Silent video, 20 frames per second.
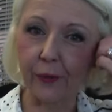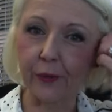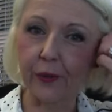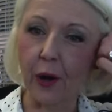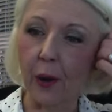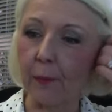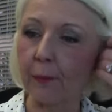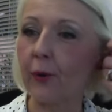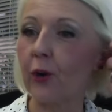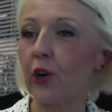
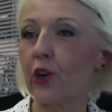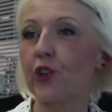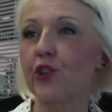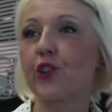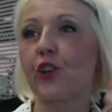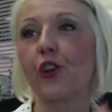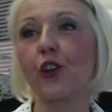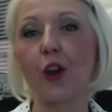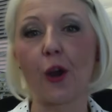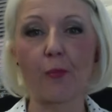numbers
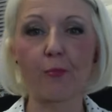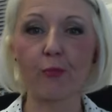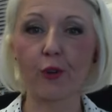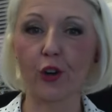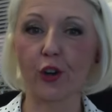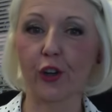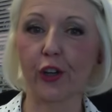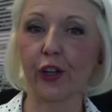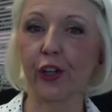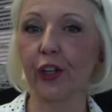and
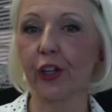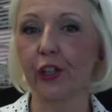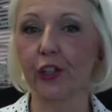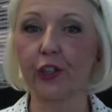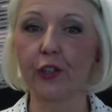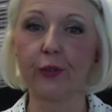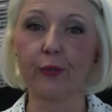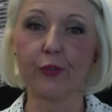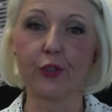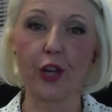numbering
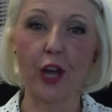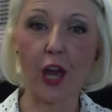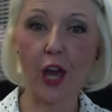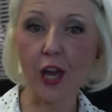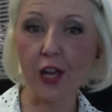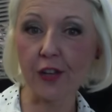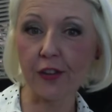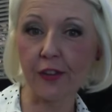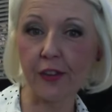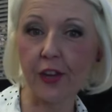and
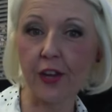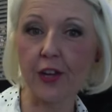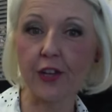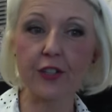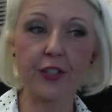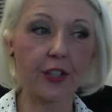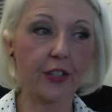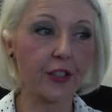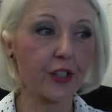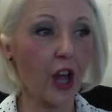10
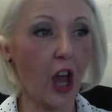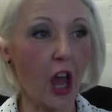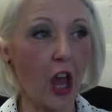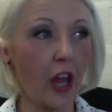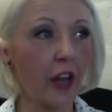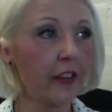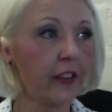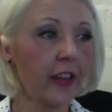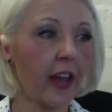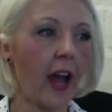this and
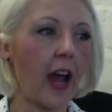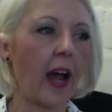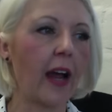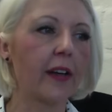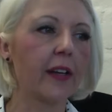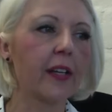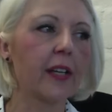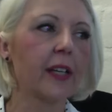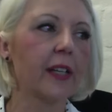10 that,